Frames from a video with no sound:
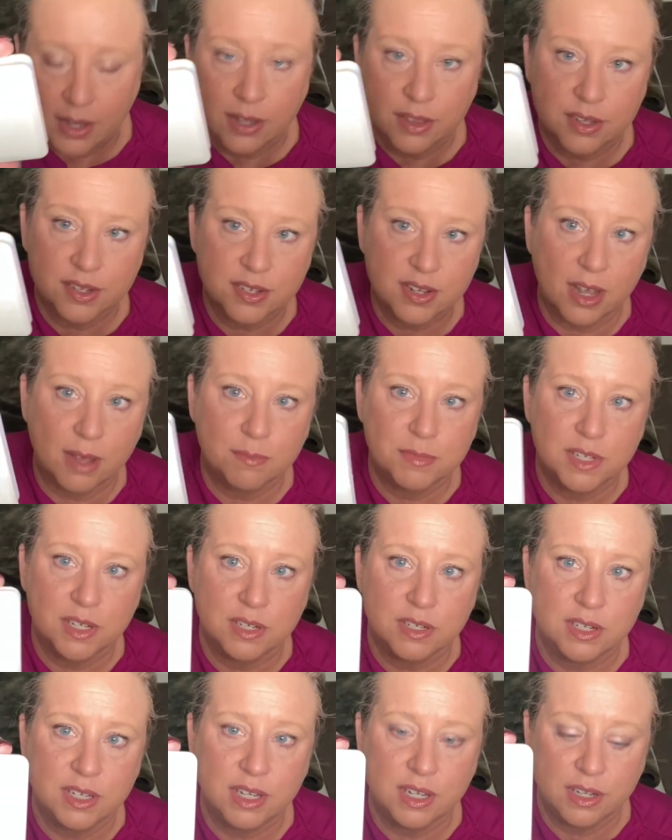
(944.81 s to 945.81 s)
This comes
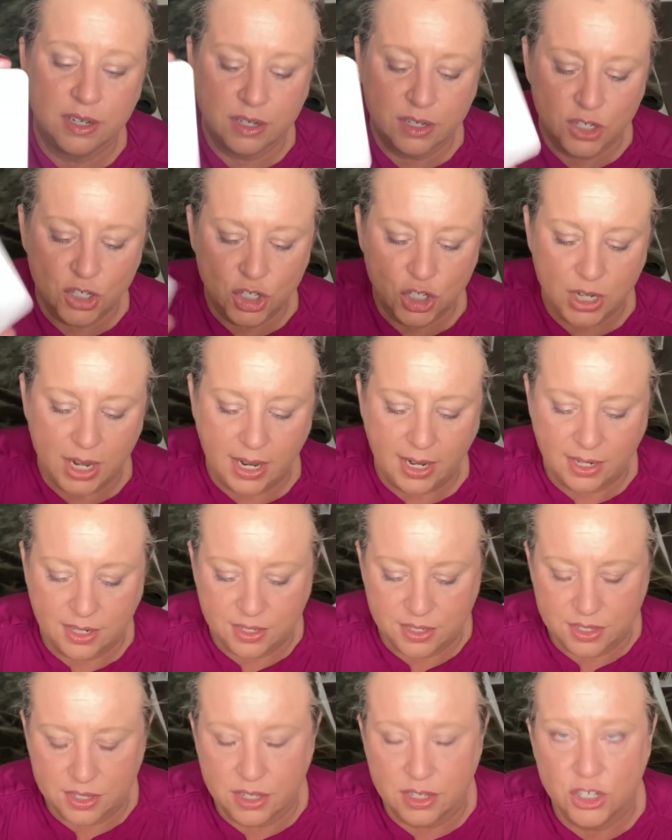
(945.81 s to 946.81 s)
in 10
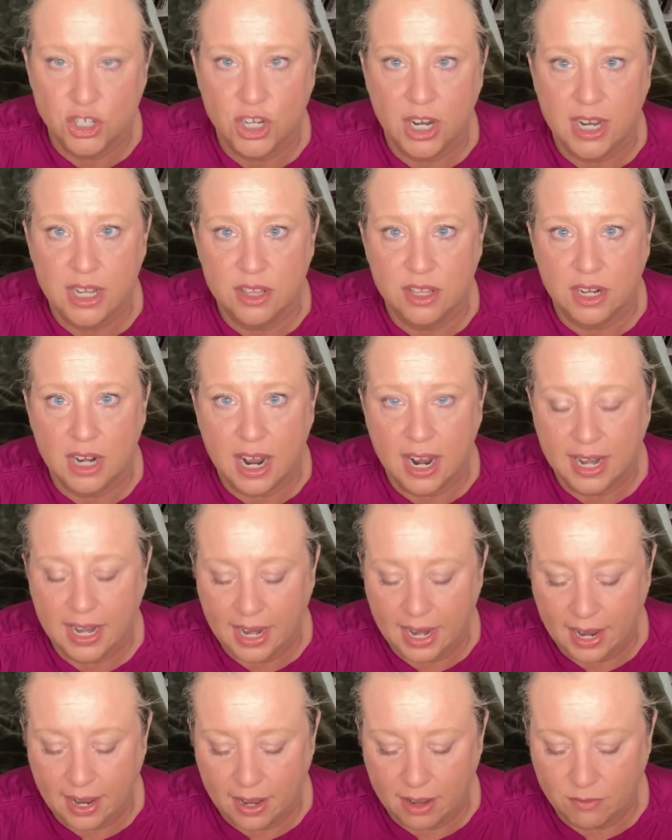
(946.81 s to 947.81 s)
shades. The shade that I
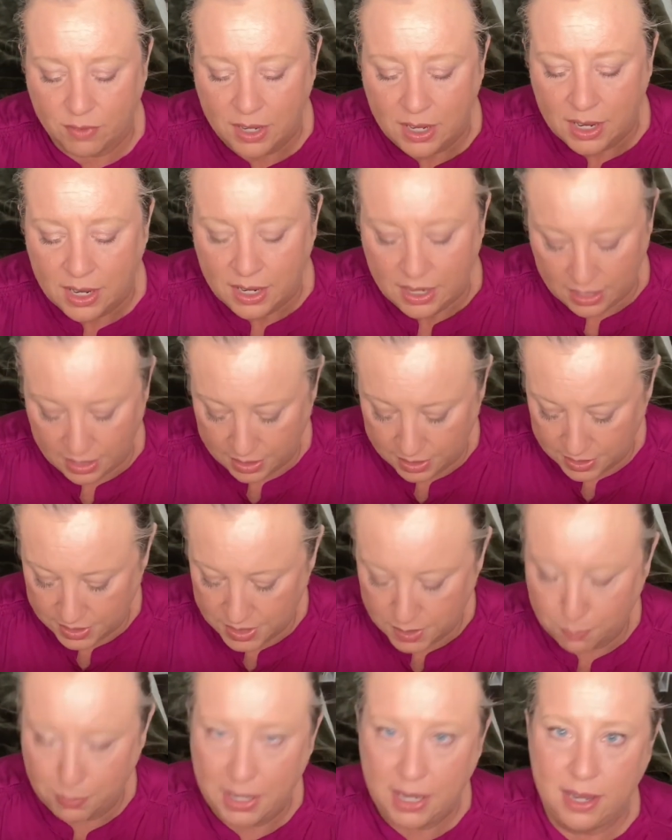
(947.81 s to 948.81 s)
have
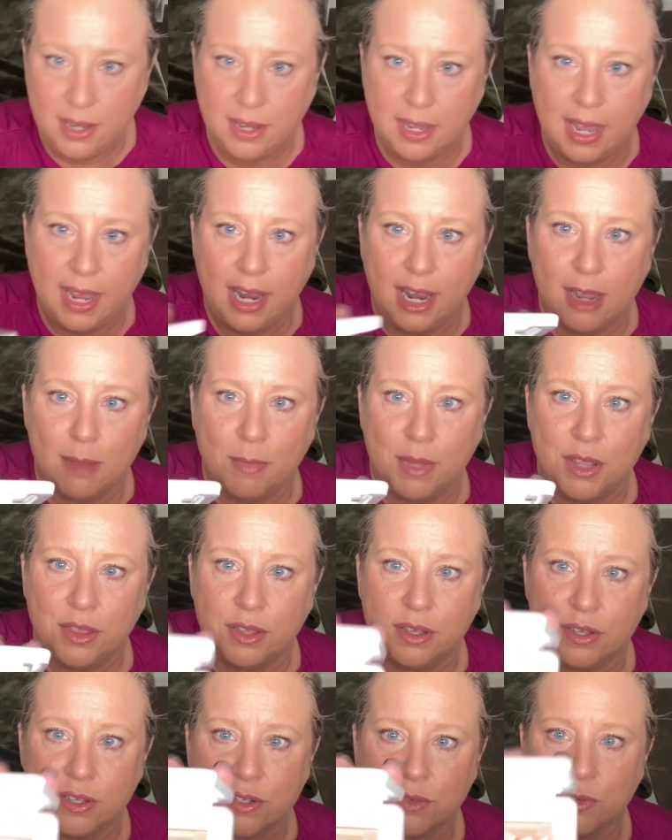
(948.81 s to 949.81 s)
is Pink
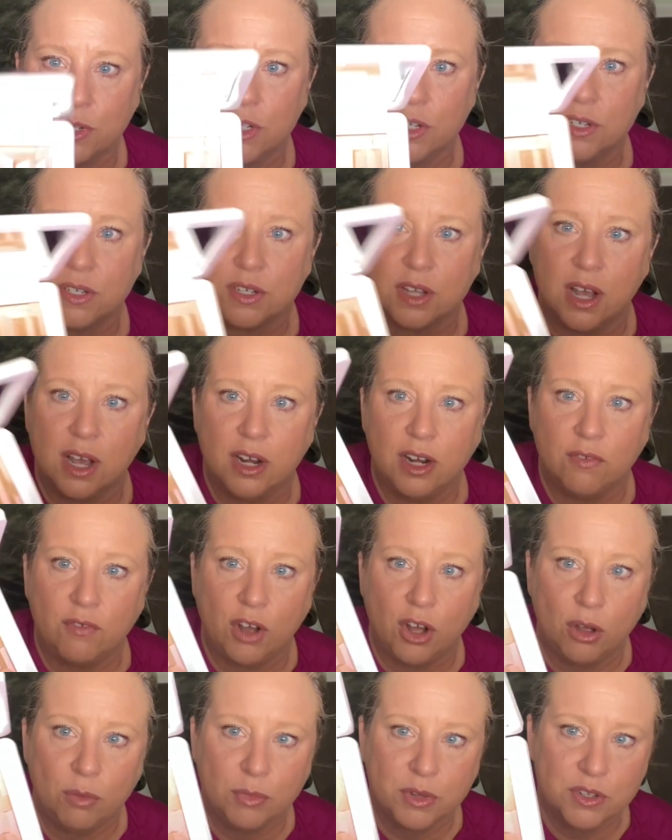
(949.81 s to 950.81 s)
Amethyst, which is kind of
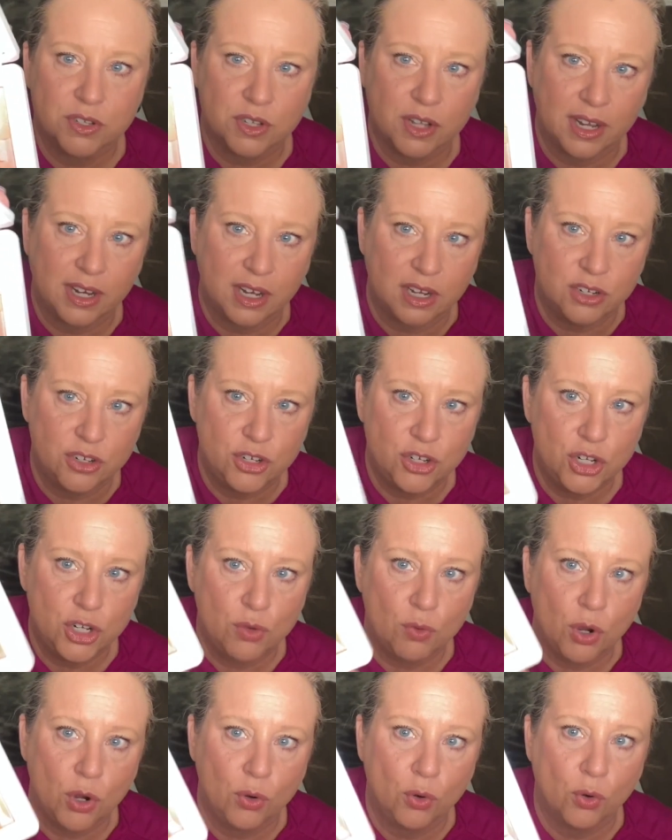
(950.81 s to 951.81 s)
almost like a
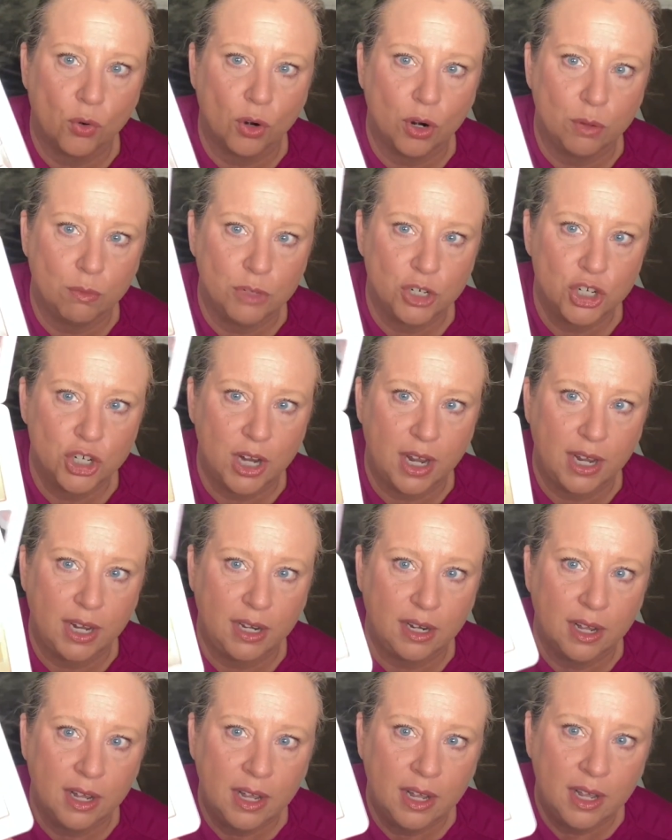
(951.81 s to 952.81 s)
duochrome
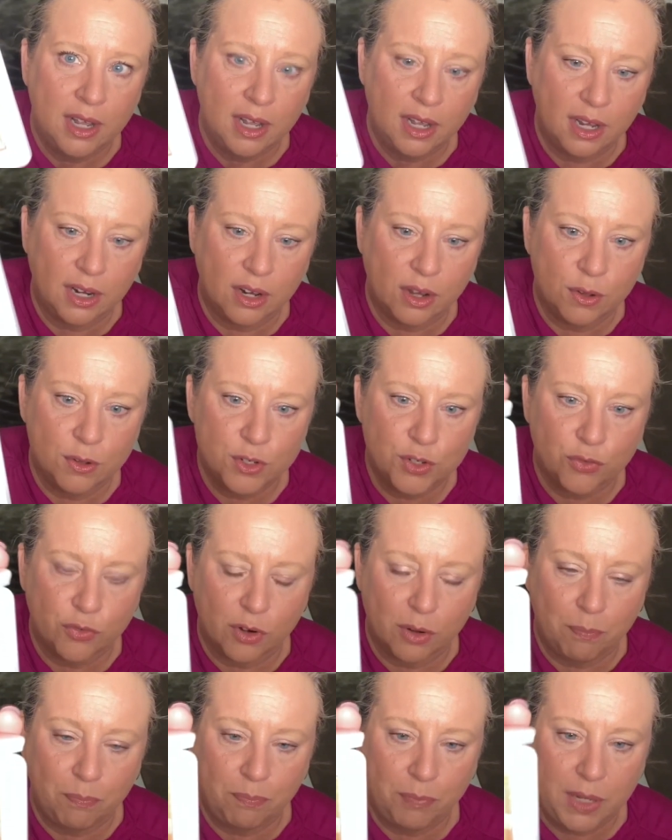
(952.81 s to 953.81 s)
shade. It goes
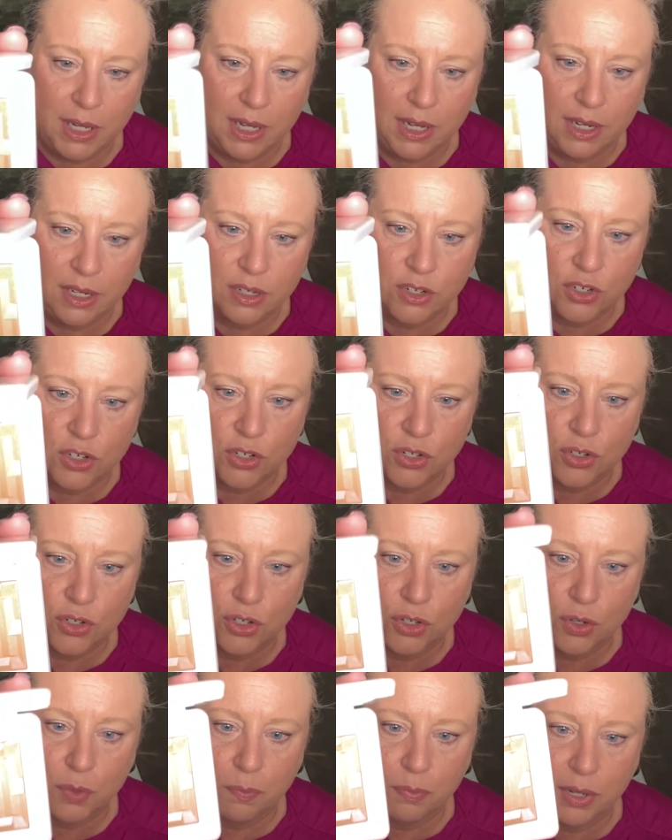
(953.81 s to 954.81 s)
from peach
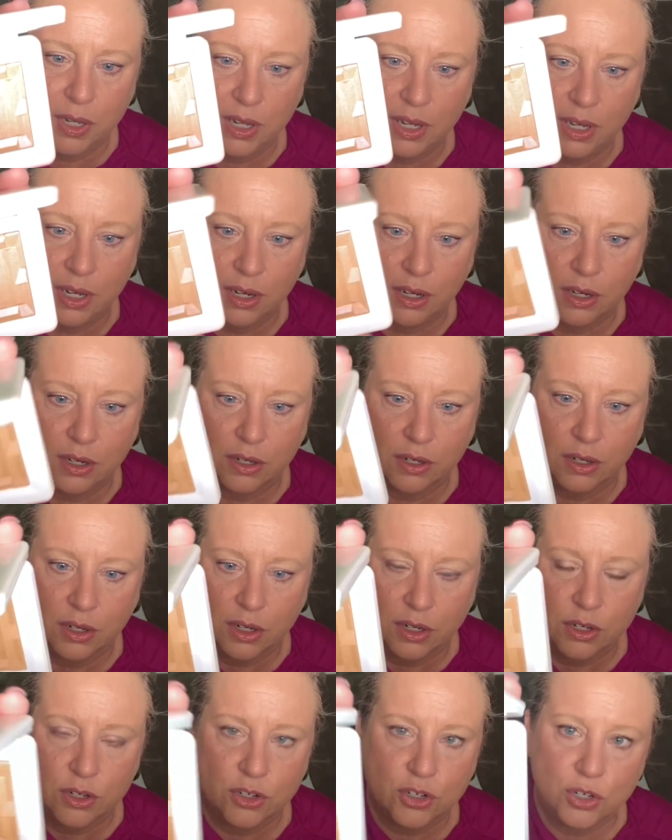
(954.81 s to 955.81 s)
to pink
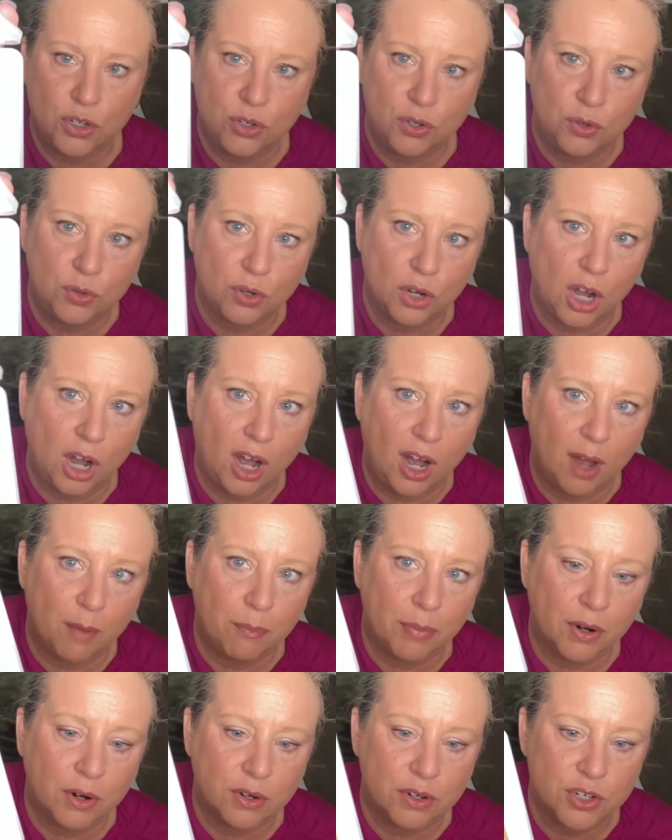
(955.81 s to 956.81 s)
to
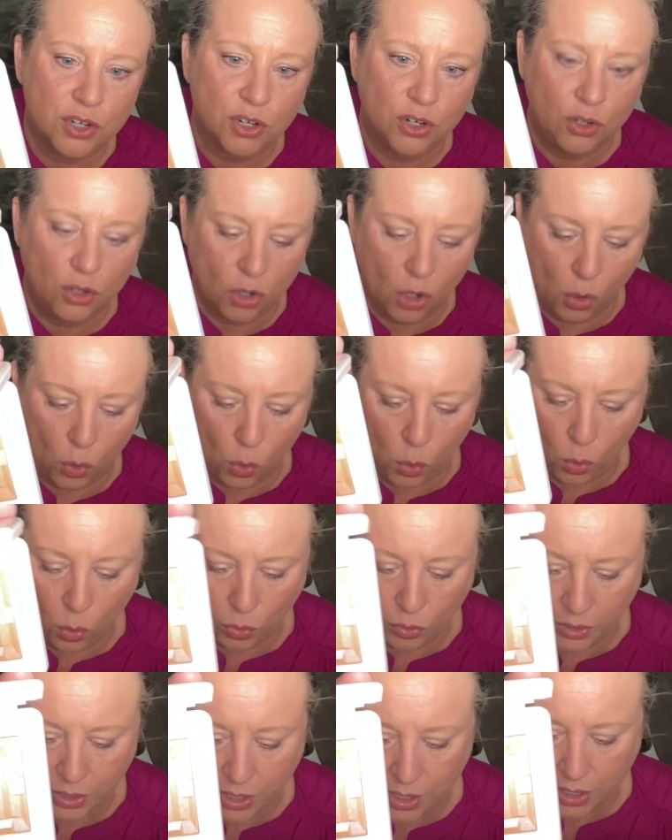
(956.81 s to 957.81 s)
copper to
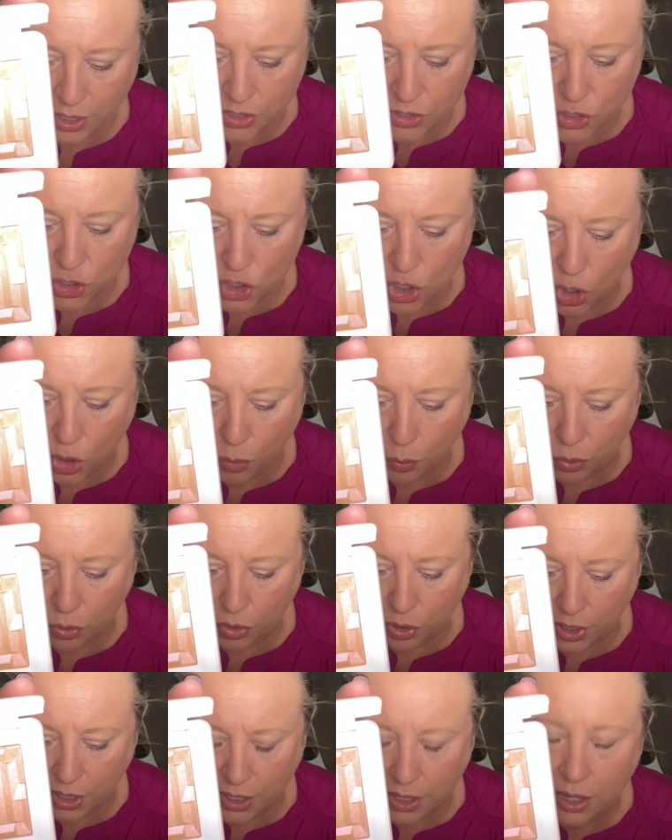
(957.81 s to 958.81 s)
gold. So
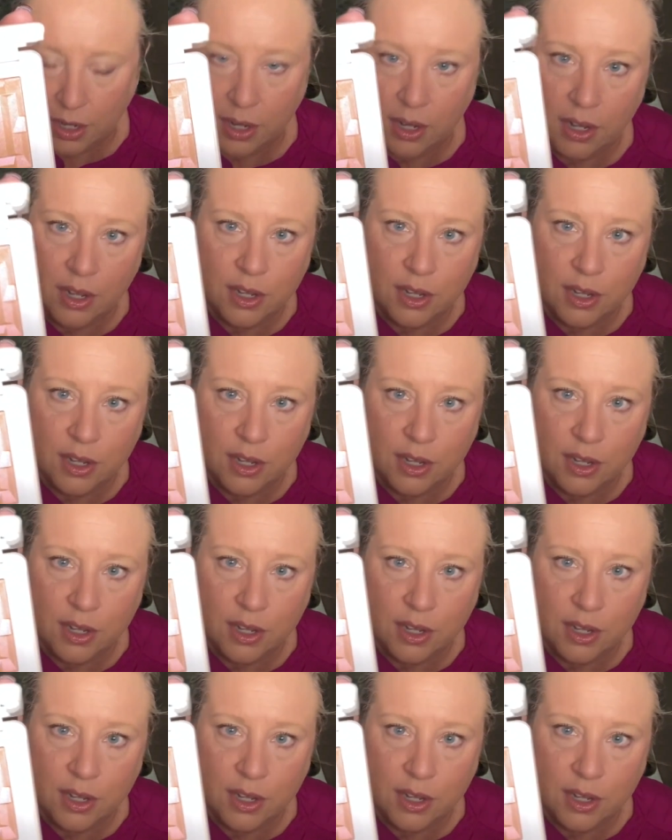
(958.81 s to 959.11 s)
pretty.